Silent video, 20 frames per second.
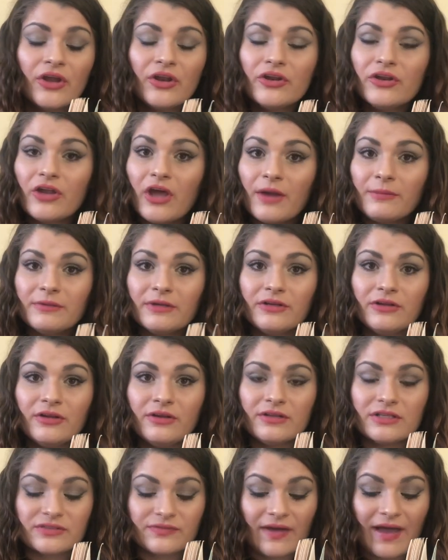Nobody knew
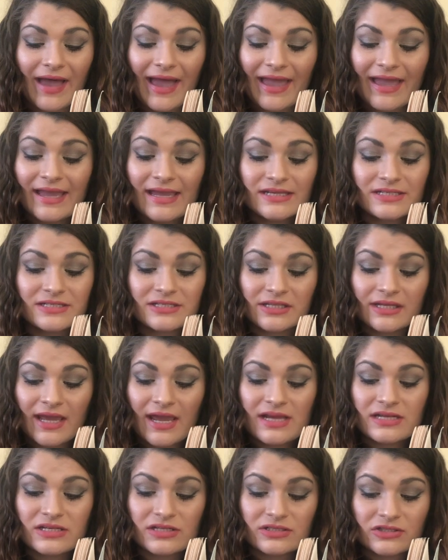this for ages and
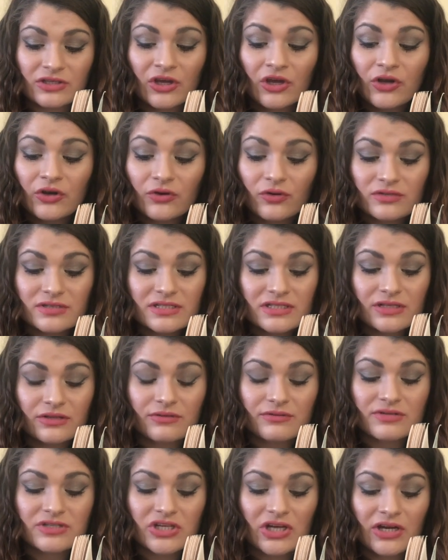ages, not until the
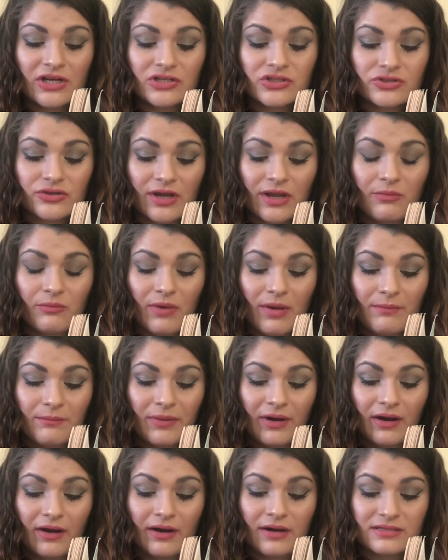return train went
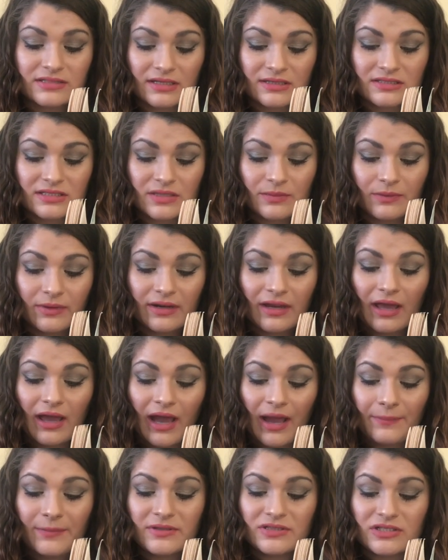past and someone
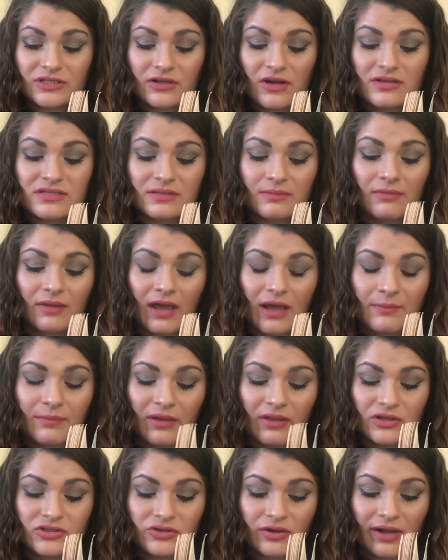happened to notice him lying by
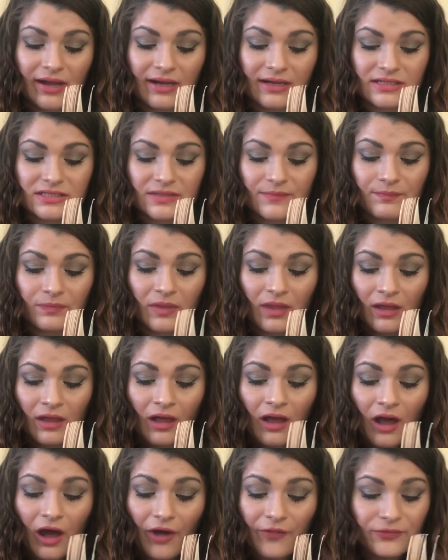the tracks.
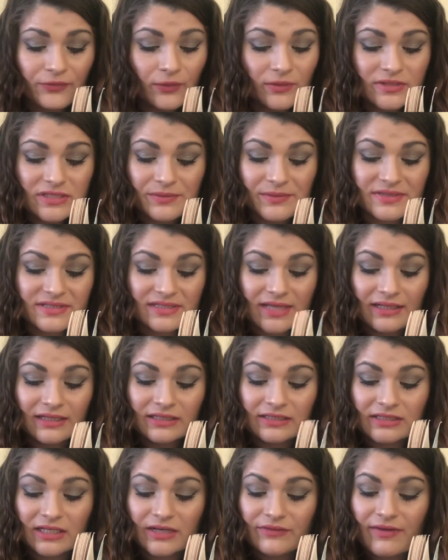I thought he was dead
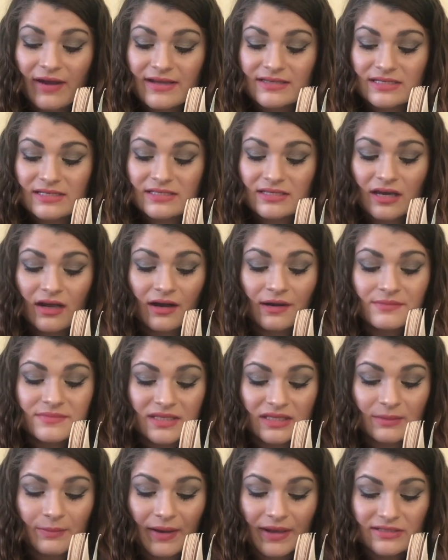until he raised his arm,
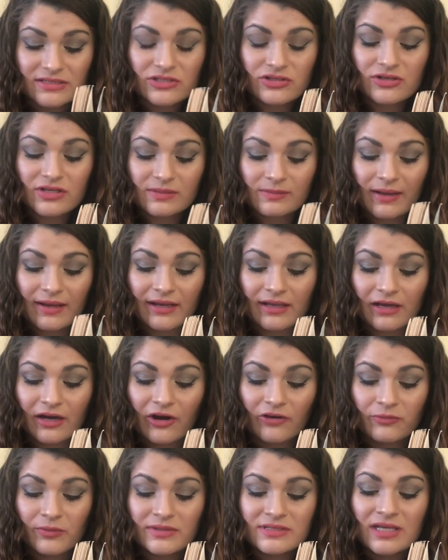said the passenger, explaining
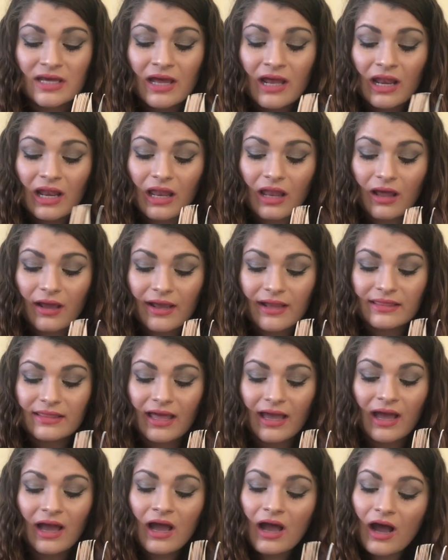afterwards, lying
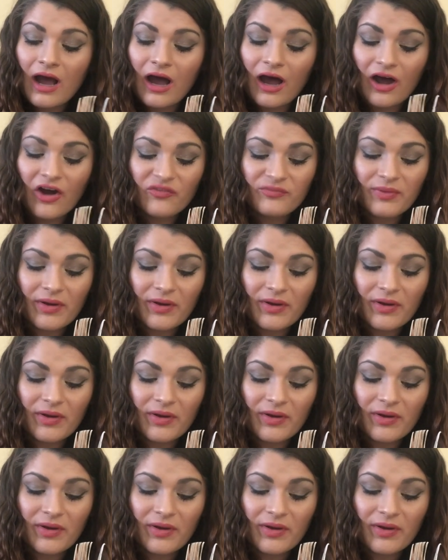there, half